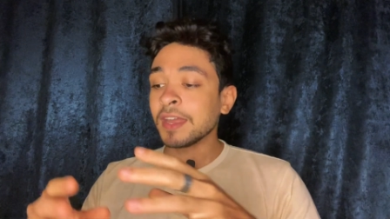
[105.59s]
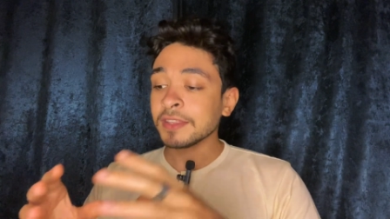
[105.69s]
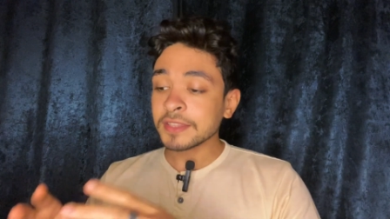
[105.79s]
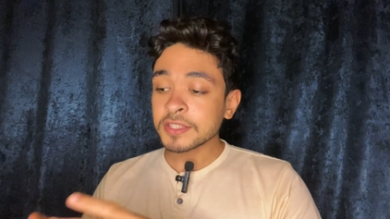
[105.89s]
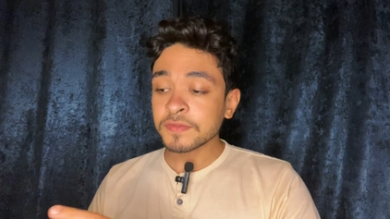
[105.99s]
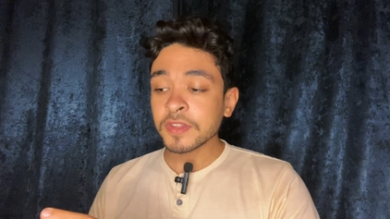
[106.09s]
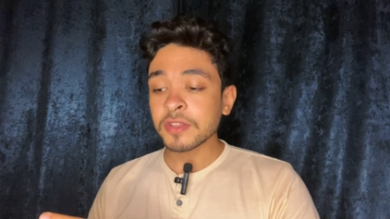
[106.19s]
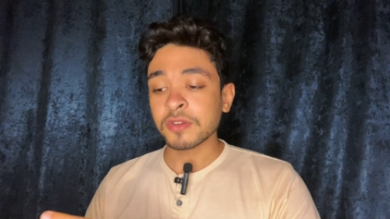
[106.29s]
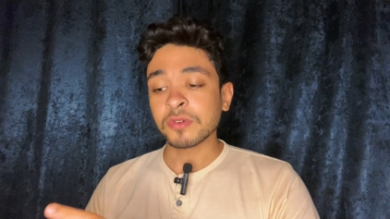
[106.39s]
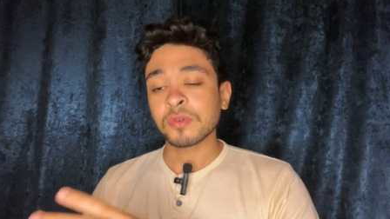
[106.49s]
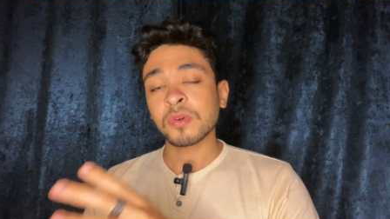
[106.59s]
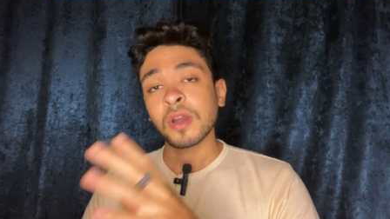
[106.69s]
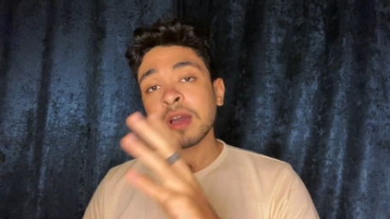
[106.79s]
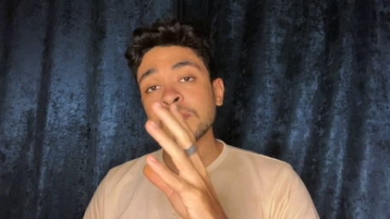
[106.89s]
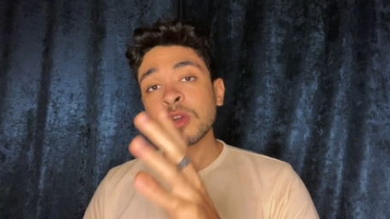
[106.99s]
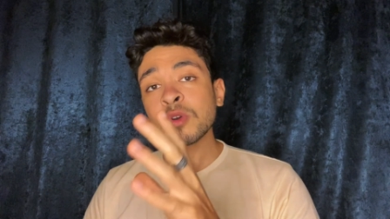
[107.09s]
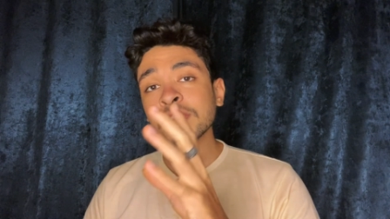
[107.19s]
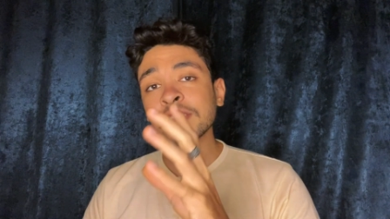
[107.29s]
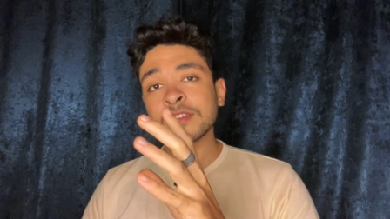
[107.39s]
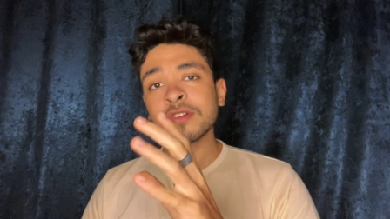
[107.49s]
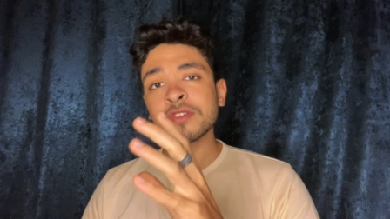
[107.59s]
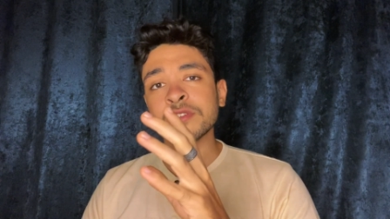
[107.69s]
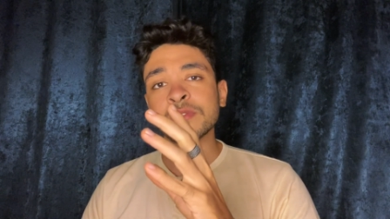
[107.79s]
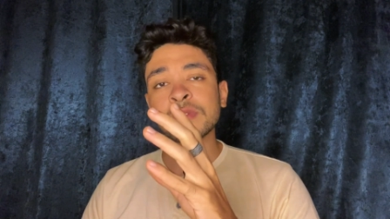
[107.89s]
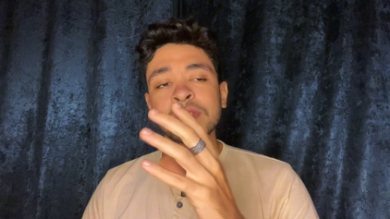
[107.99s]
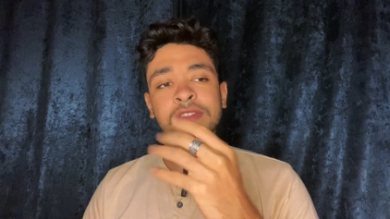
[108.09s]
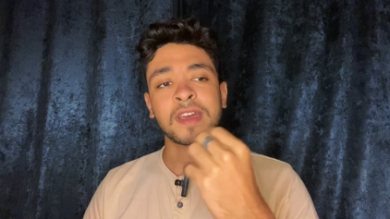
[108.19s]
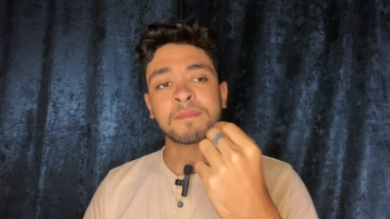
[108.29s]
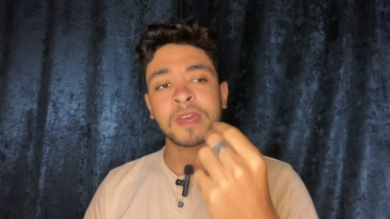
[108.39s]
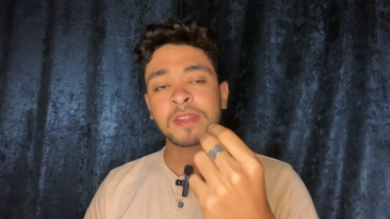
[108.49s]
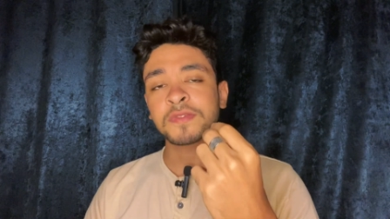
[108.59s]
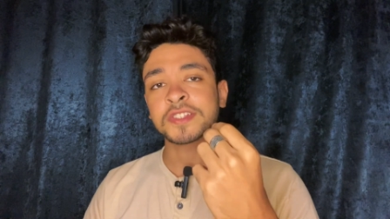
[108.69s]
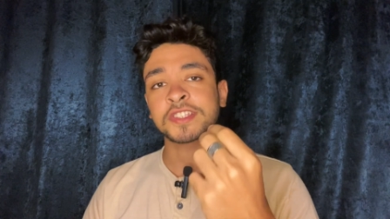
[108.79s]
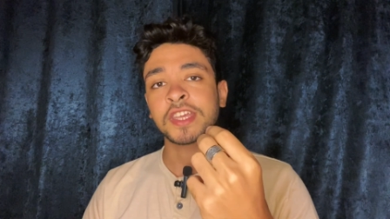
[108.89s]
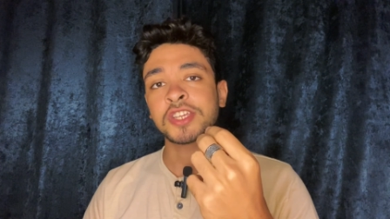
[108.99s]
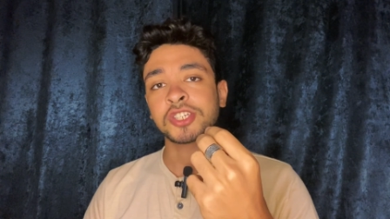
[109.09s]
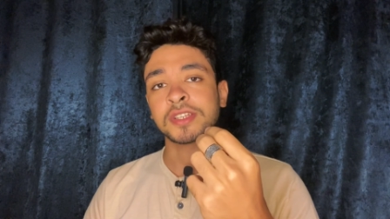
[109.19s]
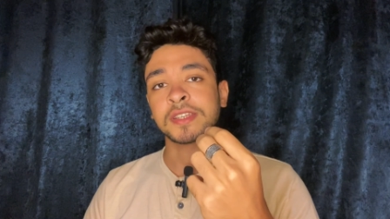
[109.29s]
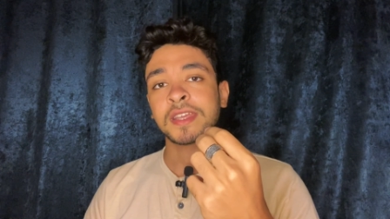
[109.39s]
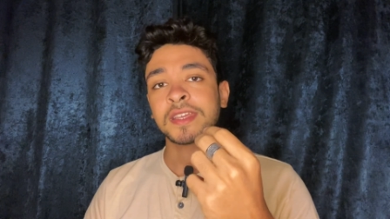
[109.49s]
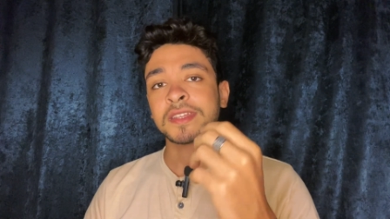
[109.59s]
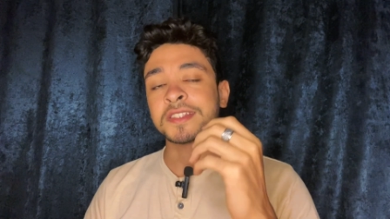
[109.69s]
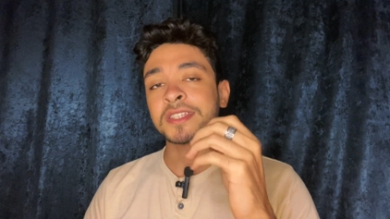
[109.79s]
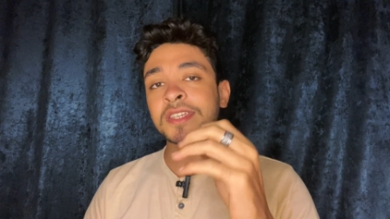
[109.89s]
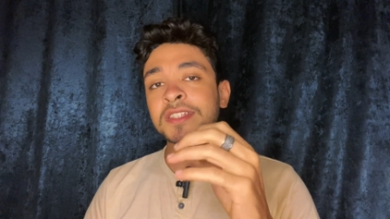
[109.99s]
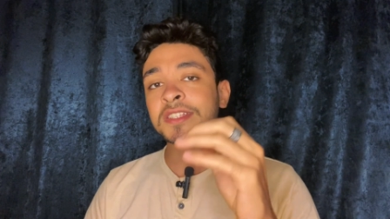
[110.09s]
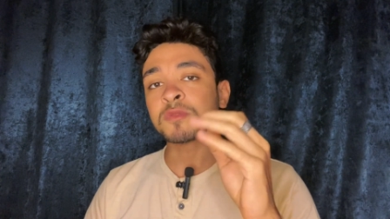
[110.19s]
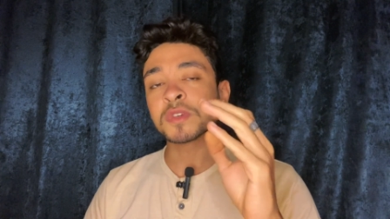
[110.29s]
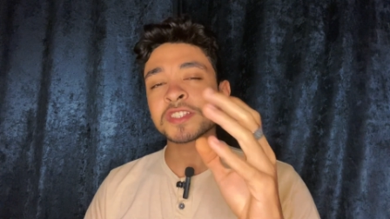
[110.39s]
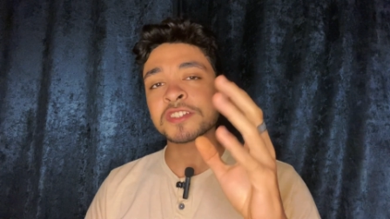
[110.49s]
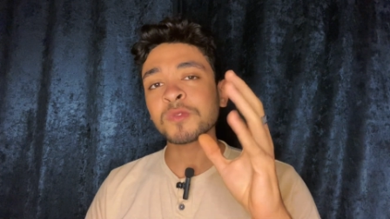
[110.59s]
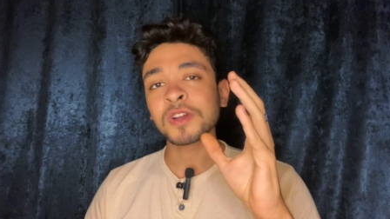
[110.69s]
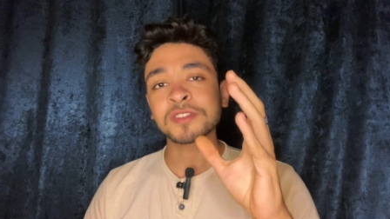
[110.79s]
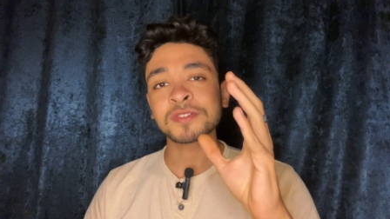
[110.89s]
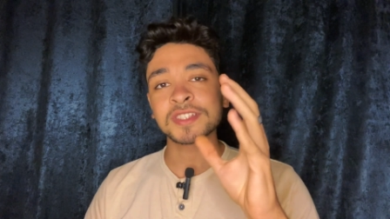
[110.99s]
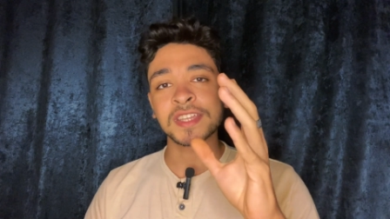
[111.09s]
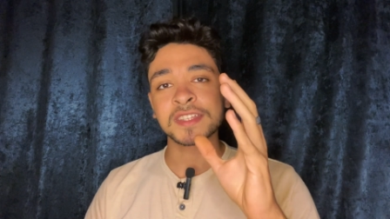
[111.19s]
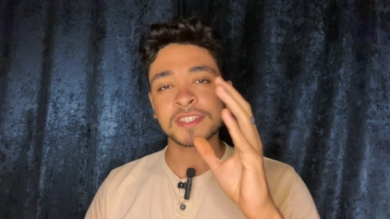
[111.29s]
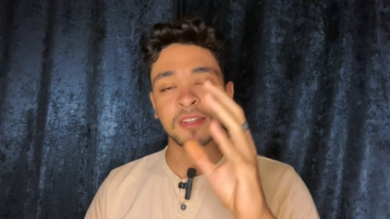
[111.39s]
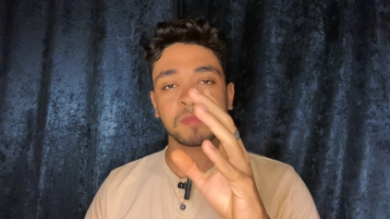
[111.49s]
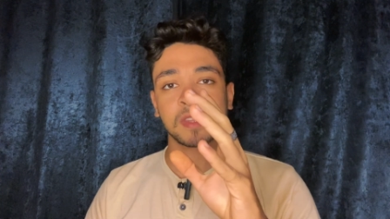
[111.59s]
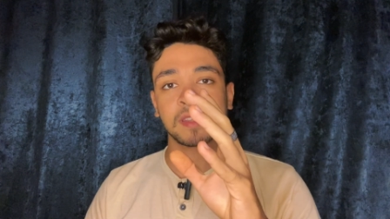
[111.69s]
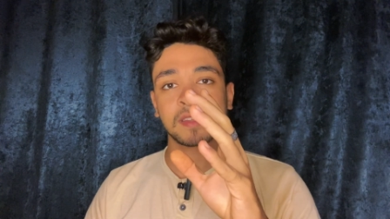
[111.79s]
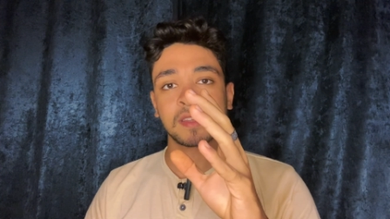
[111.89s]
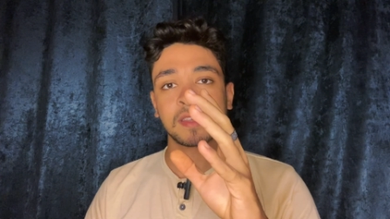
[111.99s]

And in this video, I'm going to tell you that manifestation is easy once you understand something.